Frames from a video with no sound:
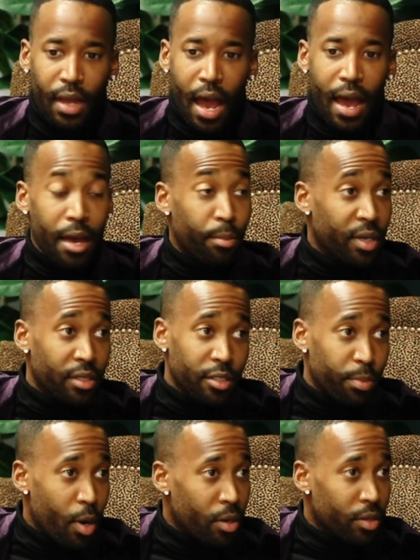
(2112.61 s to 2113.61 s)
had business
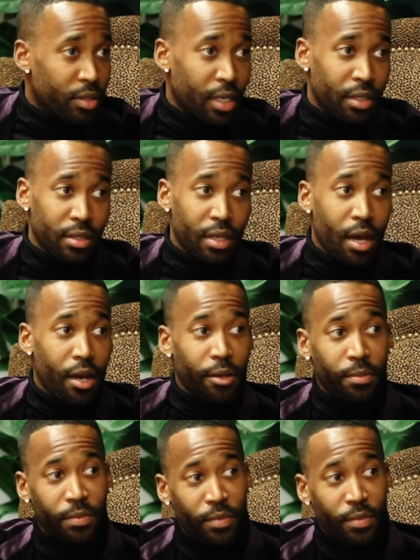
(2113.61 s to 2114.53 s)
partners at the time,